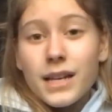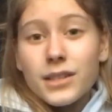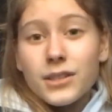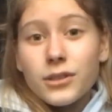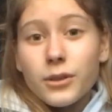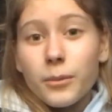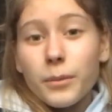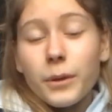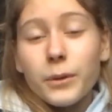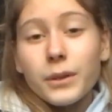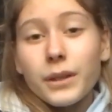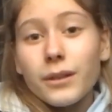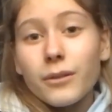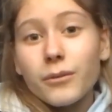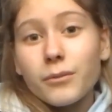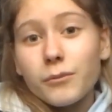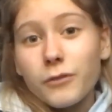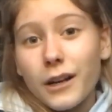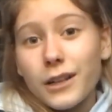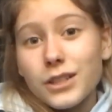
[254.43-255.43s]
So
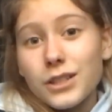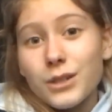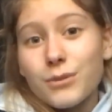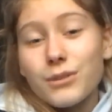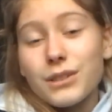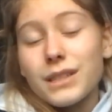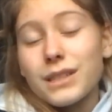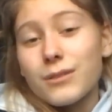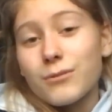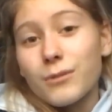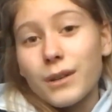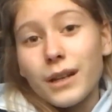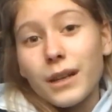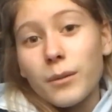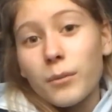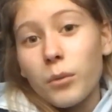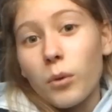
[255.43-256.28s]
building friendships is really